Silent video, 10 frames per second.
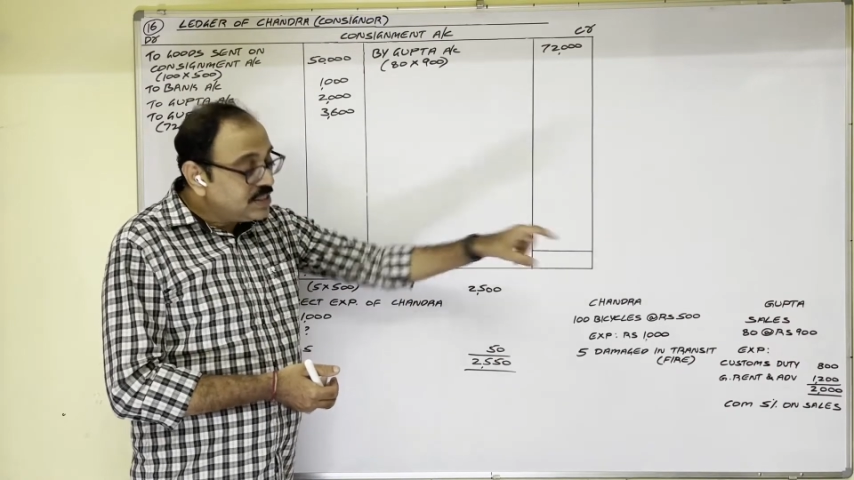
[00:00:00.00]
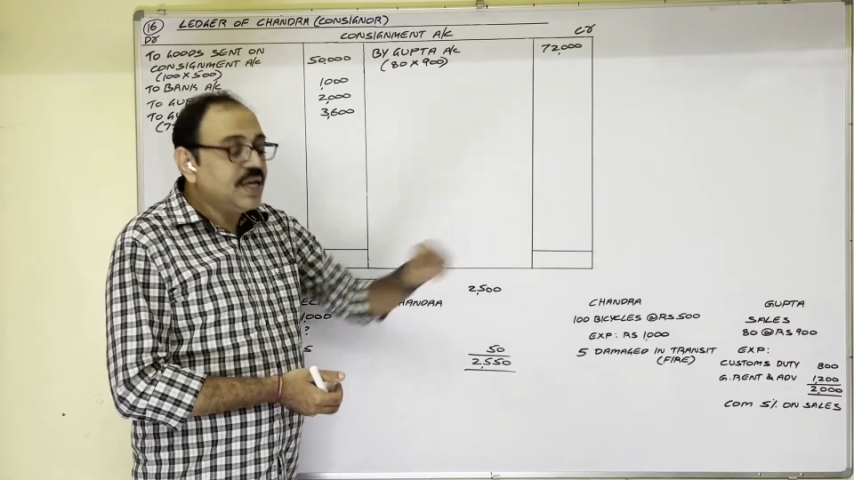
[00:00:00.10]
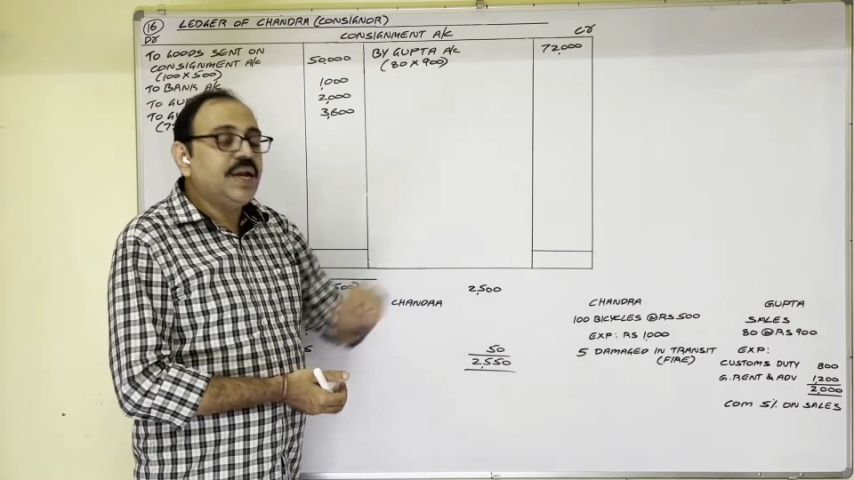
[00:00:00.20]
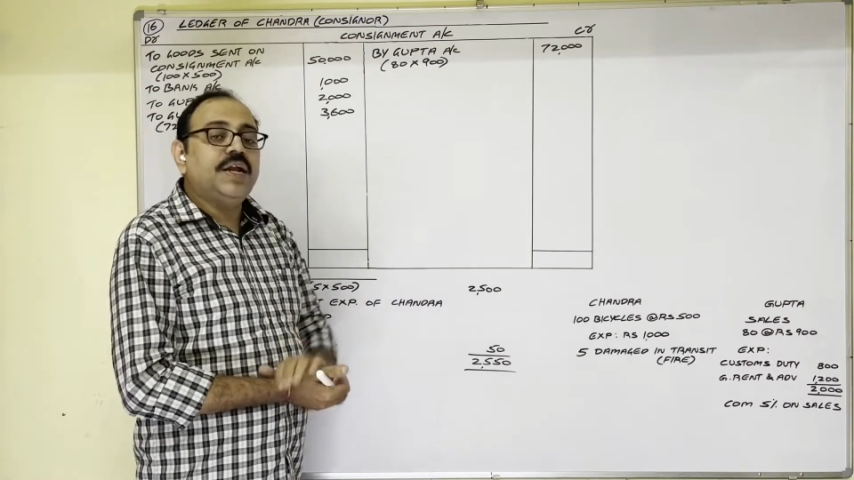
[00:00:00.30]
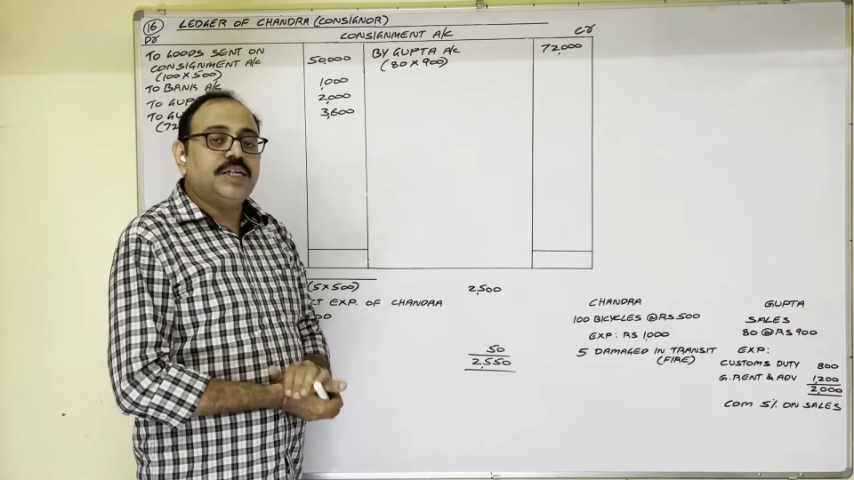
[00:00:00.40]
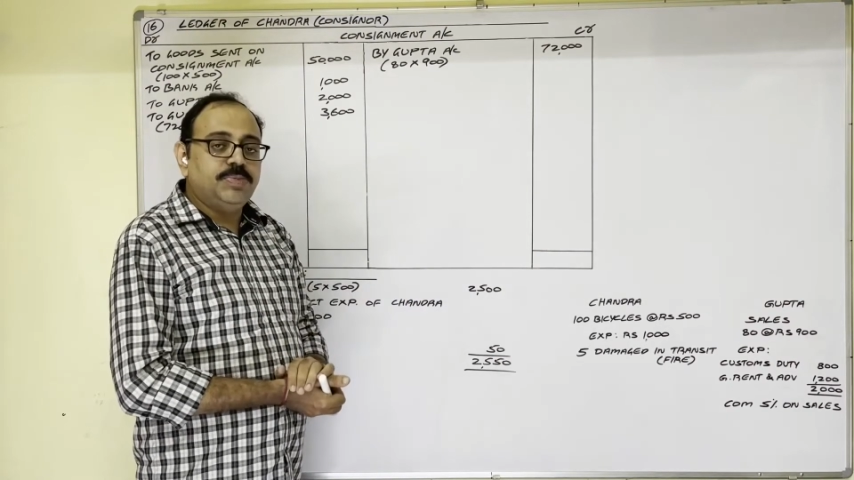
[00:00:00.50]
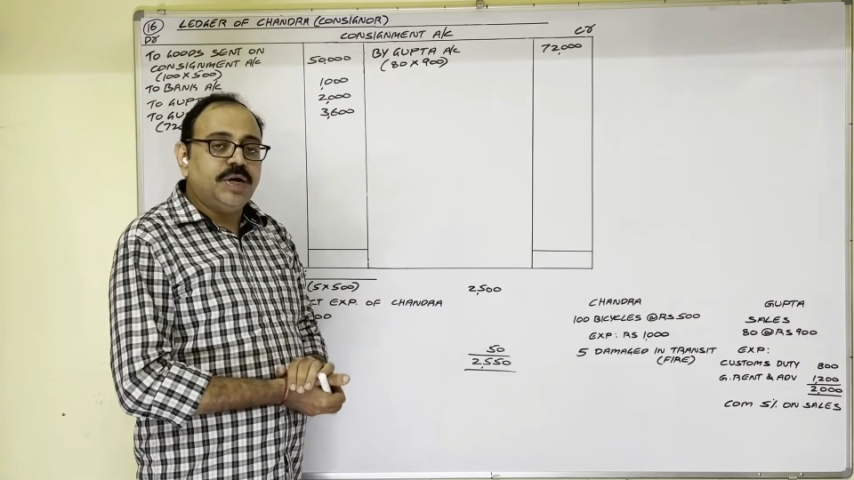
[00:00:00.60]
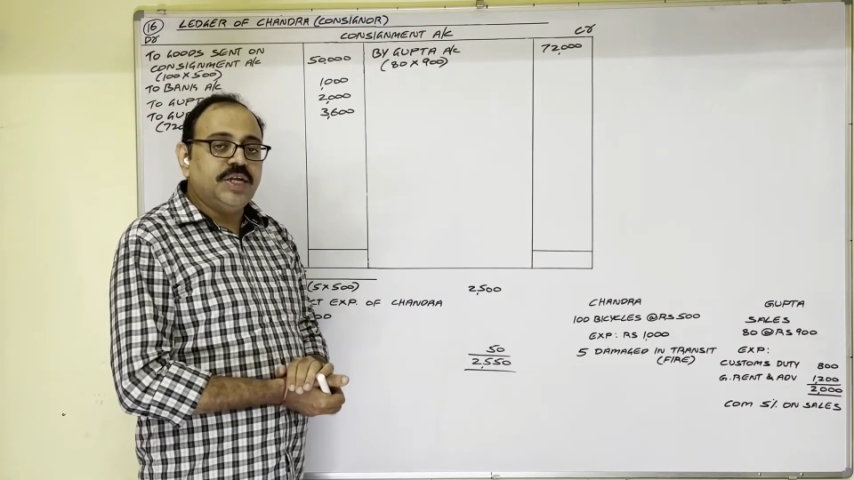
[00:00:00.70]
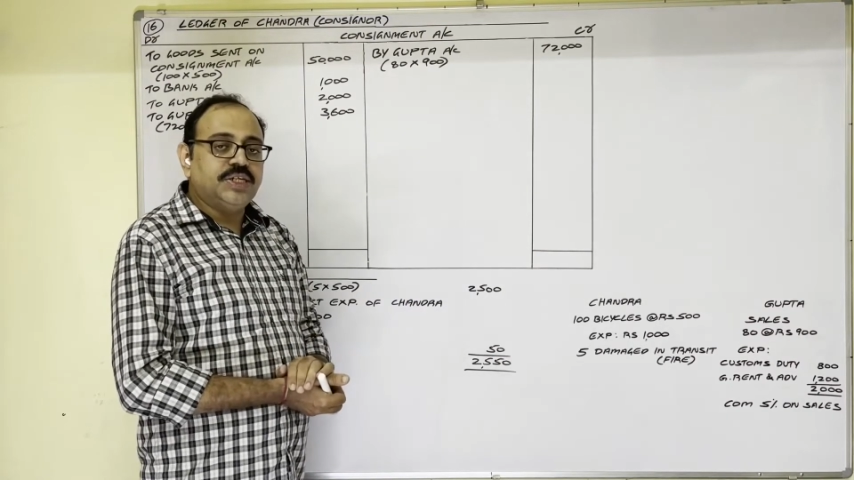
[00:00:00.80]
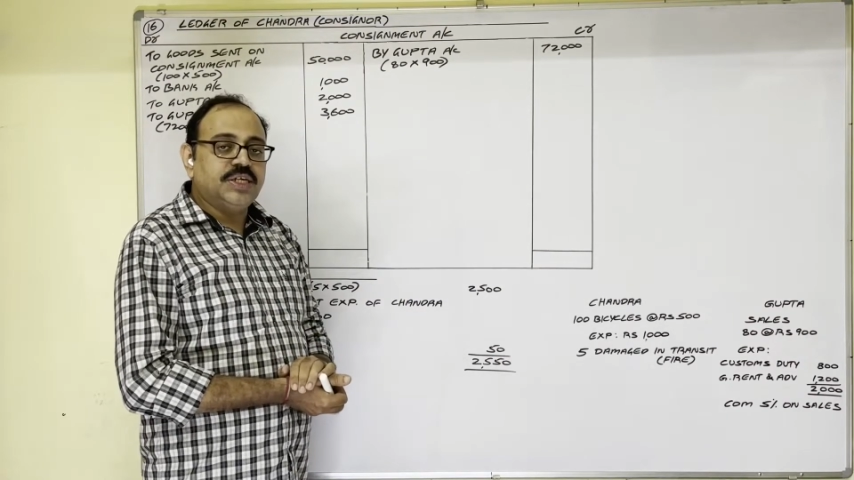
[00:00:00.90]
direct
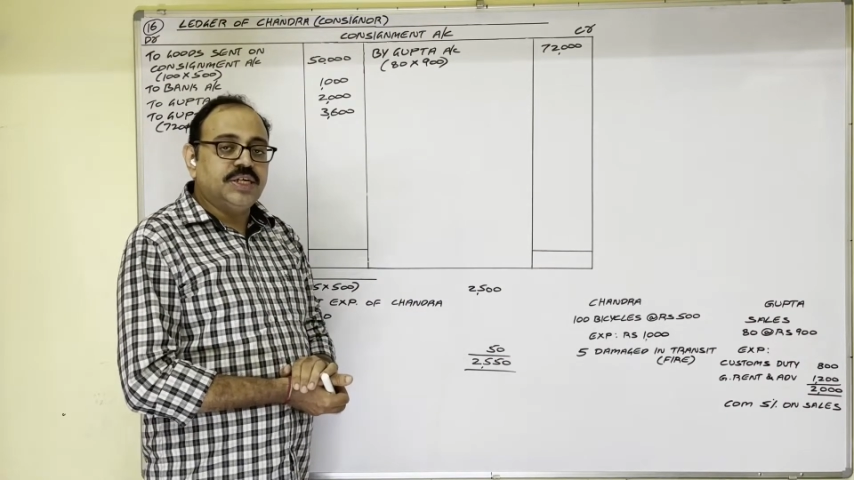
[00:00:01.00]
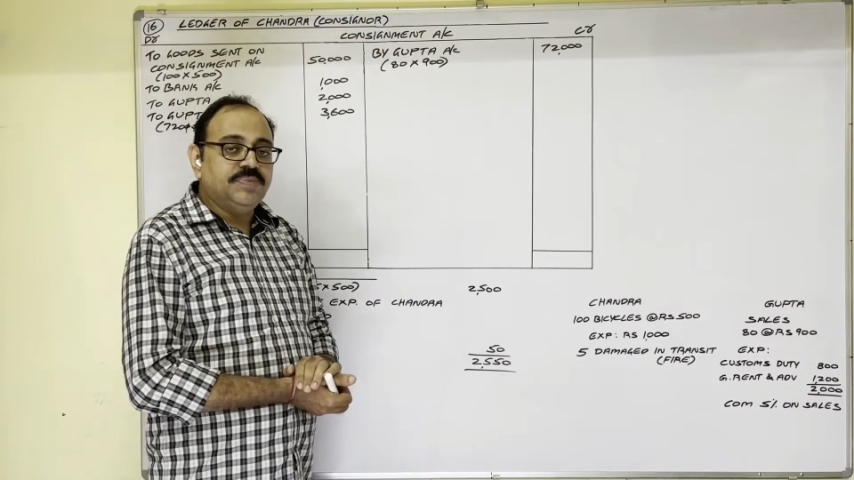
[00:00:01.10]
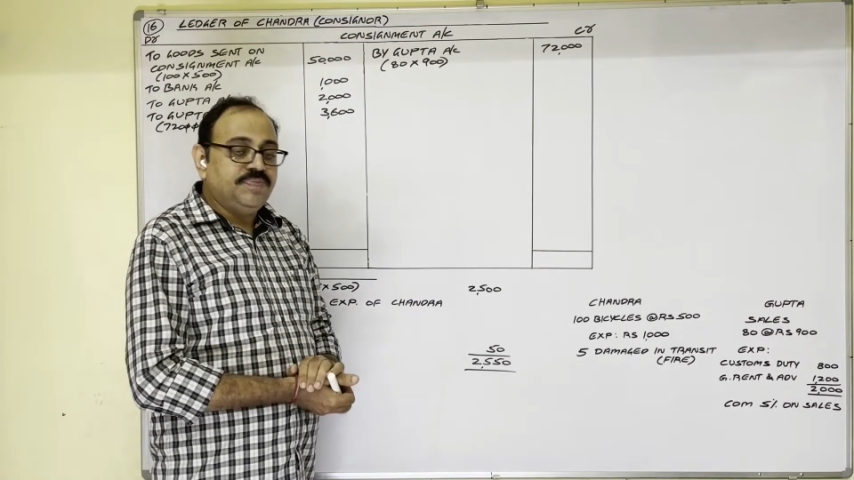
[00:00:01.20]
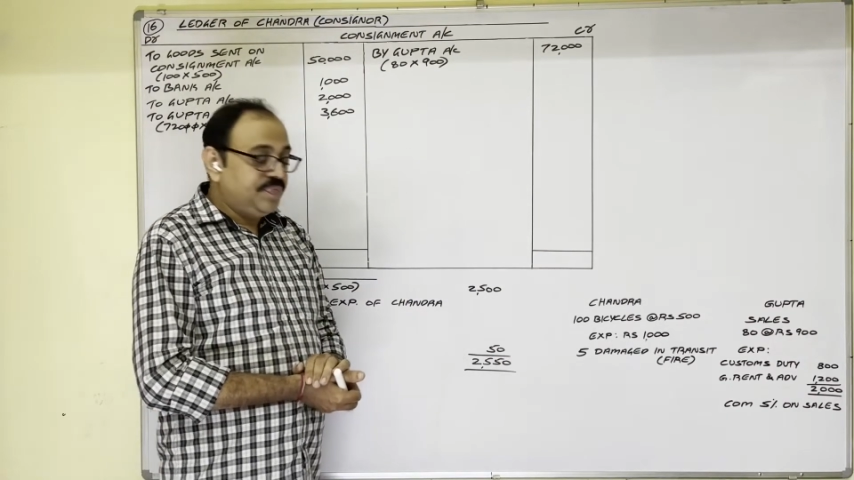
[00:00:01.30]
expenditure?